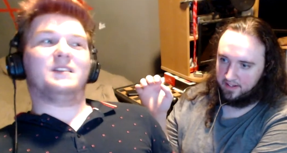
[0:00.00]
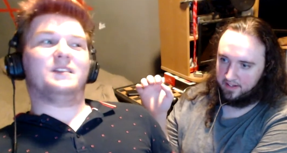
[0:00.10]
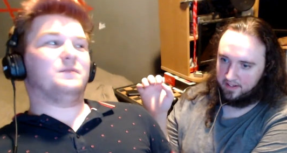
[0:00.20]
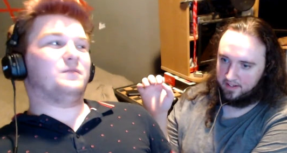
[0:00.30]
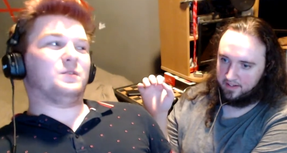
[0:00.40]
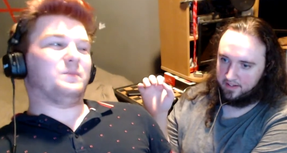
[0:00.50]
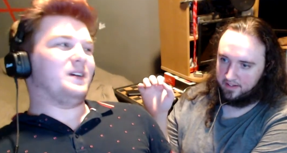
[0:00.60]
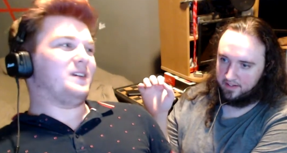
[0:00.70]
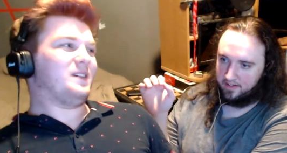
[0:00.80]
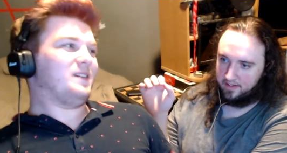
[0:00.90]
Speaker 1: season for
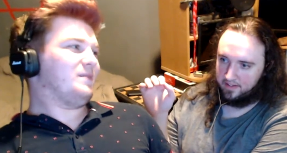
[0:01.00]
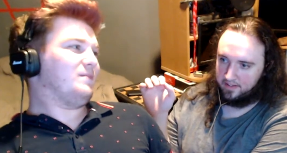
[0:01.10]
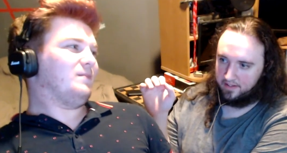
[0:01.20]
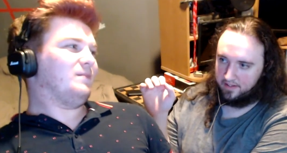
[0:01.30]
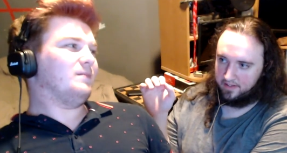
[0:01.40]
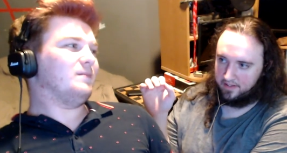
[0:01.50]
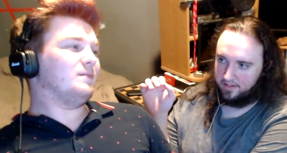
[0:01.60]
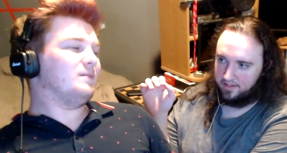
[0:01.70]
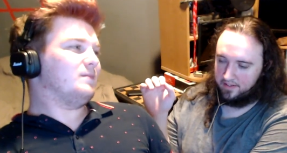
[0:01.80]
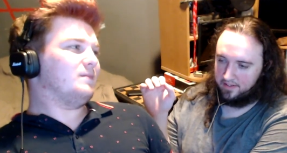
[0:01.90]
Spike.
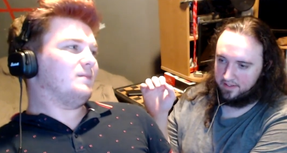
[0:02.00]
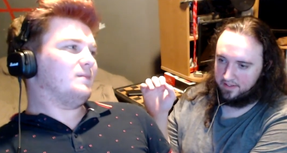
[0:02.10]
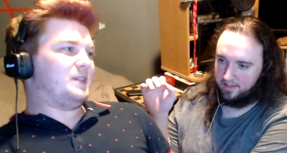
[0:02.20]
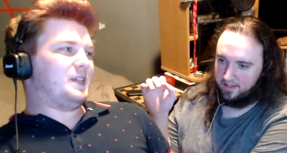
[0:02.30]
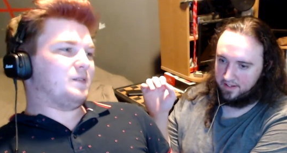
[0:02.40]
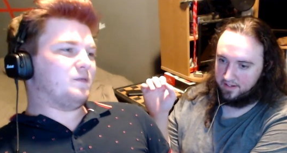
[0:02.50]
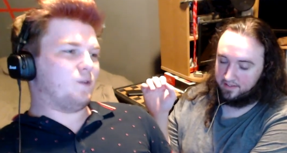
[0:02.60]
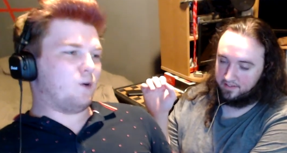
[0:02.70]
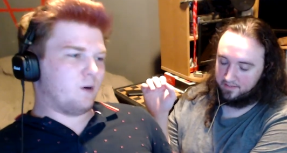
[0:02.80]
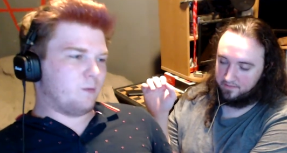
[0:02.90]
Season yeah.
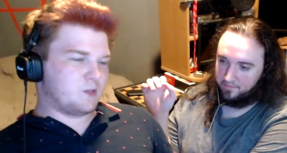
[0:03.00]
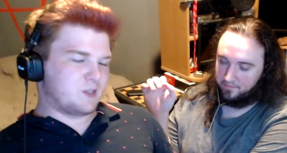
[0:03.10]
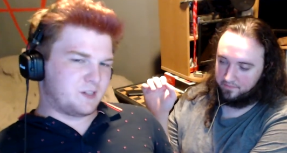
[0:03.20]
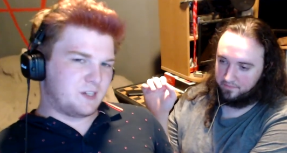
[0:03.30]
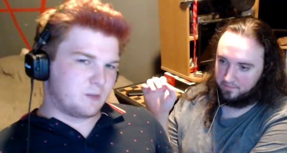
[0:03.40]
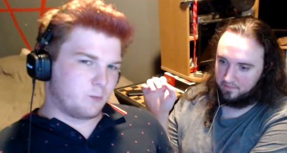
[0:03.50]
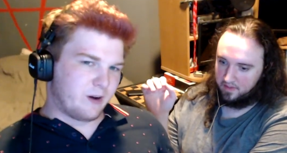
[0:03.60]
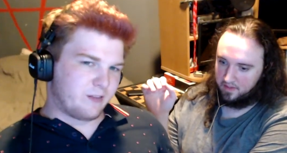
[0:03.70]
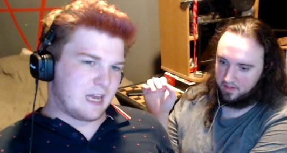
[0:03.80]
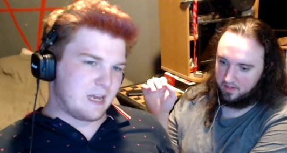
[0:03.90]
four was the season
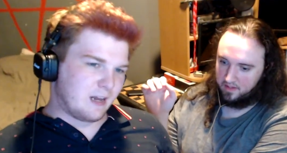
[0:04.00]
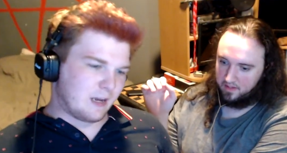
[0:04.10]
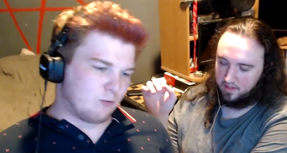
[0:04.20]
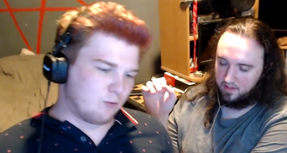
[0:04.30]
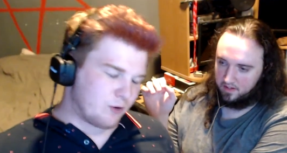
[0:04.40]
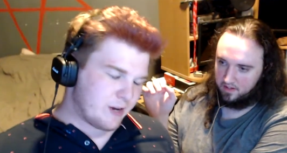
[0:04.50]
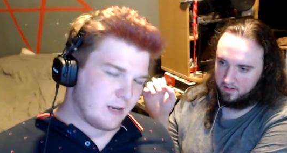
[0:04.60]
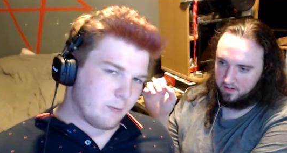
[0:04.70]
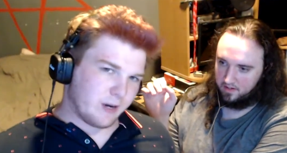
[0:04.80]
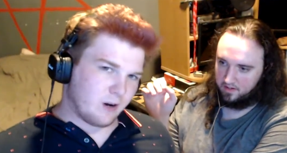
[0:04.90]
where they like
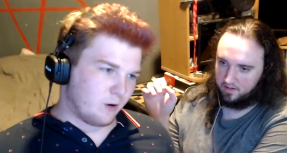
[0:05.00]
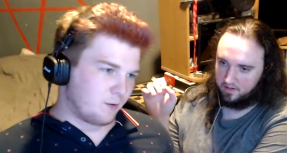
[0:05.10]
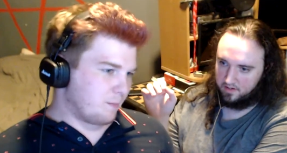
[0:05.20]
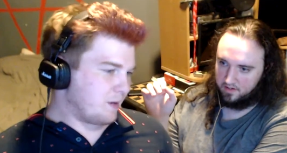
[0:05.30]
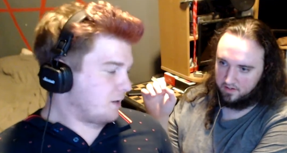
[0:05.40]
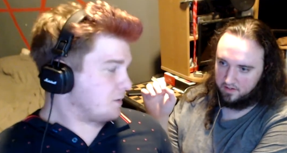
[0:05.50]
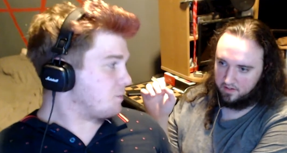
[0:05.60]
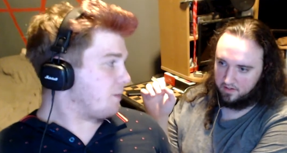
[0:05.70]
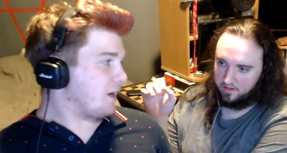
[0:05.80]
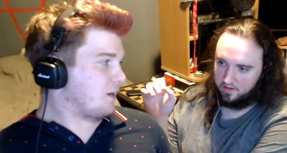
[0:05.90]
really went hard on making
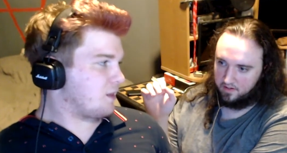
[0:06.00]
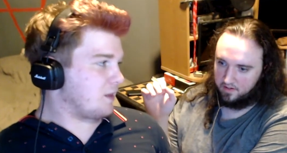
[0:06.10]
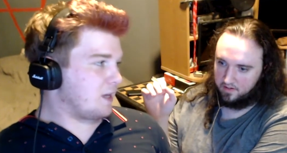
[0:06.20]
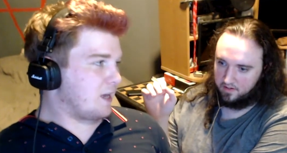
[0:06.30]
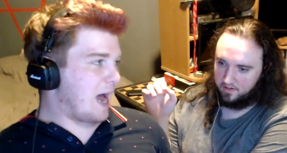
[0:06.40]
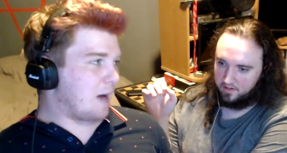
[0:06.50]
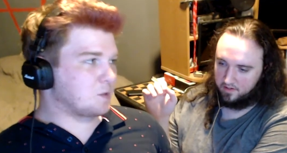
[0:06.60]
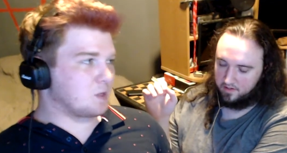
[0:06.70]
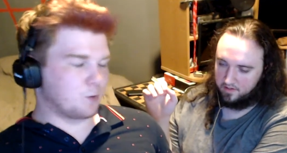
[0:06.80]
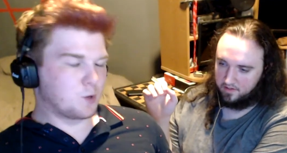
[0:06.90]
Spike the
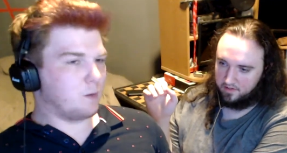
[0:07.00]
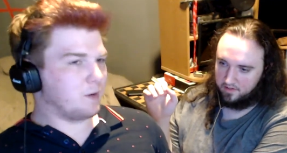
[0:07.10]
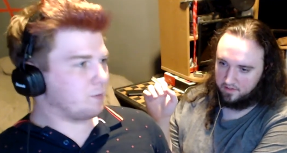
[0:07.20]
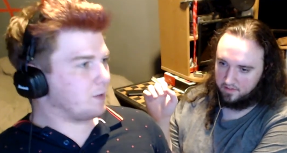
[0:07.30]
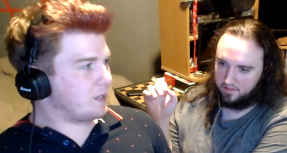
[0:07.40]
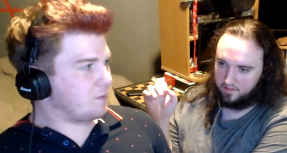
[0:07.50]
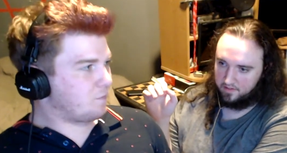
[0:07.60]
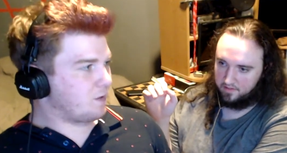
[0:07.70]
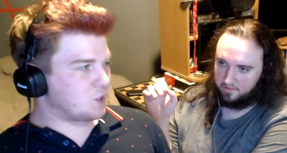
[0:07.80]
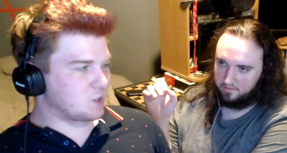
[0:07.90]
absolute comic
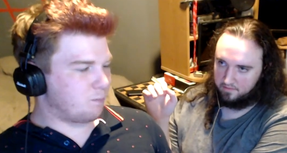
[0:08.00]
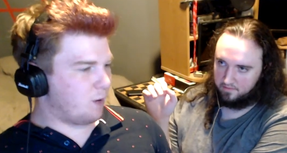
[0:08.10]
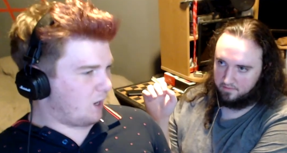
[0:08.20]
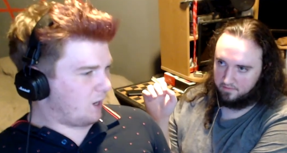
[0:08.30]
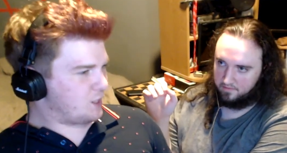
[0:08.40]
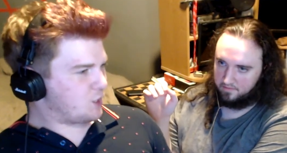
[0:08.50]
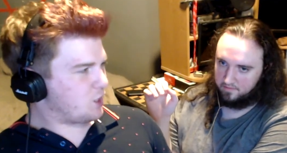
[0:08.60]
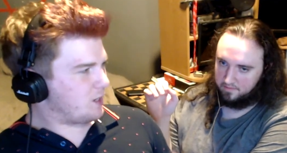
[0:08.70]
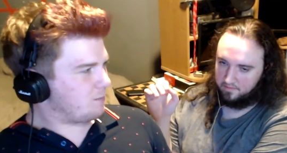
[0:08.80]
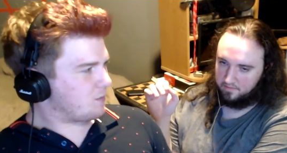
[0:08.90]
relief, just
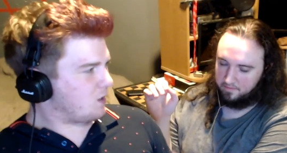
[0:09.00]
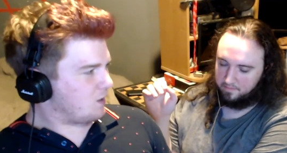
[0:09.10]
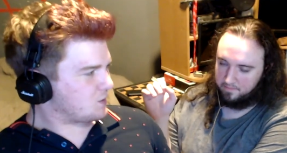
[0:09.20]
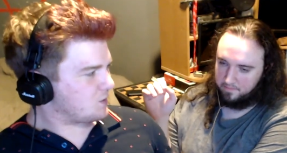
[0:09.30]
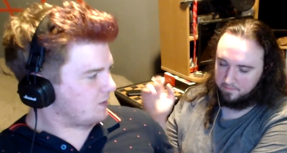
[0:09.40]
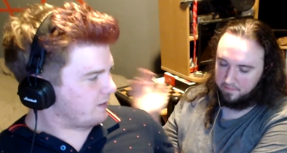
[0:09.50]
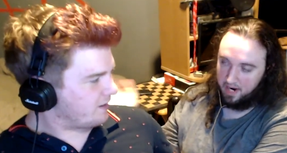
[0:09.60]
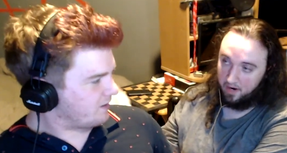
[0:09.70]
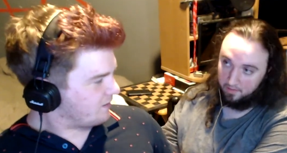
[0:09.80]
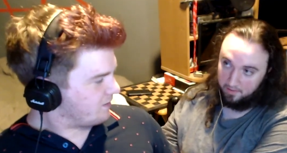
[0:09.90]
punish him constantly.
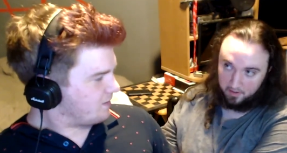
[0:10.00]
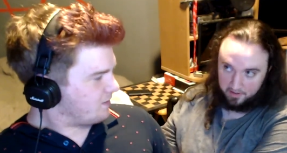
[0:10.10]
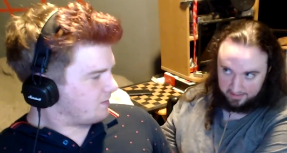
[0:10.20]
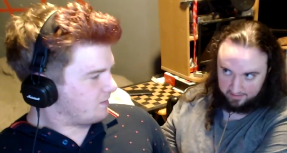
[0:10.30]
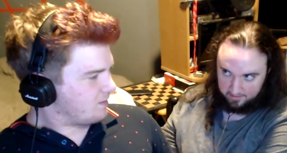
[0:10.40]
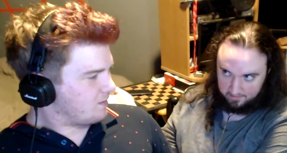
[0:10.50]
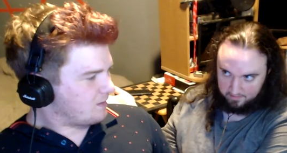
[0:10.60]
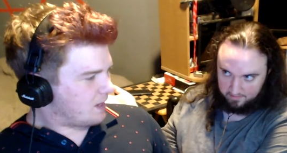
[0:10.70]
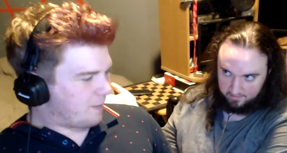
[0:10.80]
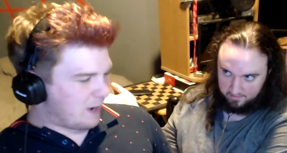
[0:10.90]
Power ponies.
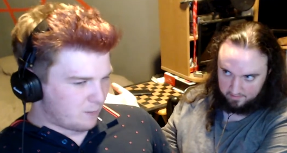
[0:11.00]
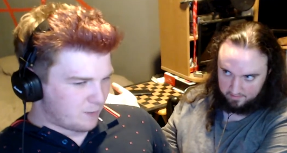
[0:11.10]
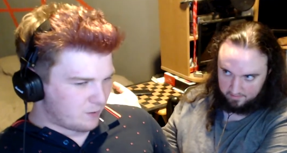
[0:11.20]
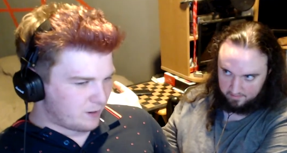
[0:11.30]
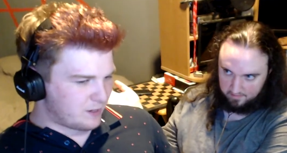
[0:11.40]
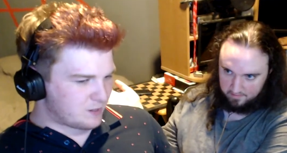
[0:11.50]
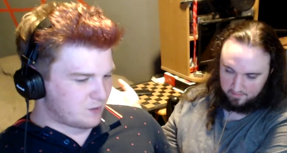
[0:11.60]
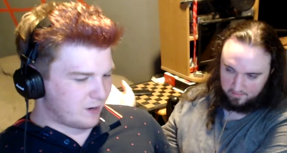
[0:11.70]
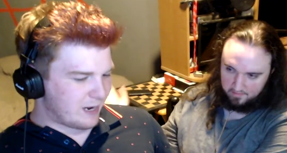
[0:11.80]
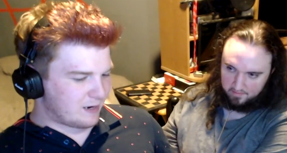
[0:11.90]
Yeah, power ponies.
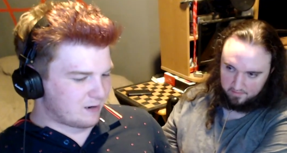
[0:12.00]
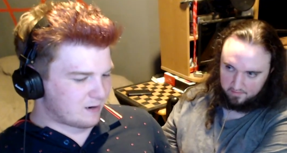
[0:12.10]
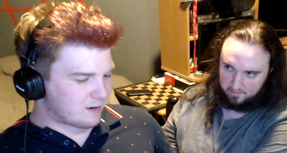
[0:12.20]
You had